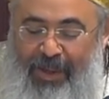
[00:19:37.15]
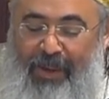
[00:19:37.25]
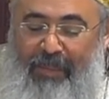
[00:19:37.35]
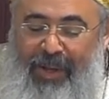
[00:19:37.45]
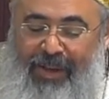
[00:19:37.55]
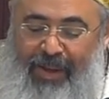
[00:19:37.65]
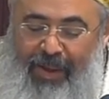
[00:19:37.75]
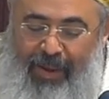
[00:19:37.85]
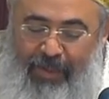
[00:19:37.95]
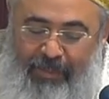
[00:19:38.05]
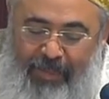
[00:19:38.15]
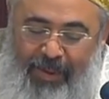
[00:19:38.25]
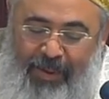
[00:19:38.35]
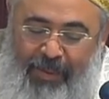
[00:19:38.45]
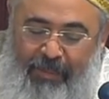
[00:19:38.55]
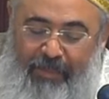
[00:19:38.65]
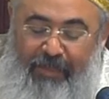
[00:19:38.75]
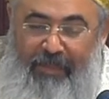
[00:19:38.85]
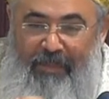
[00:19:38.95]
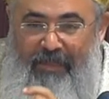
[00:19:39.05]
But um,
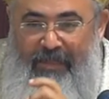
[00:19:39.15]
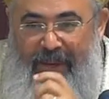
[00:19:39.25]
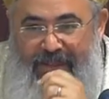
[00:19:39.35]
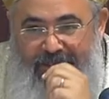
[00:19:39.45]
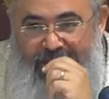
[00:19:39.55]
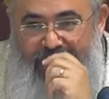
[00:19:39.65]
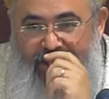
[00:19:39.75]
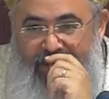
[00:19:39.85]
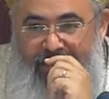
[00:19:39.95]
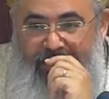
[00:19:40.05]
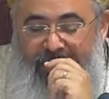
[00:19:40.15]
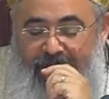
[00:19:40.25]
basically, the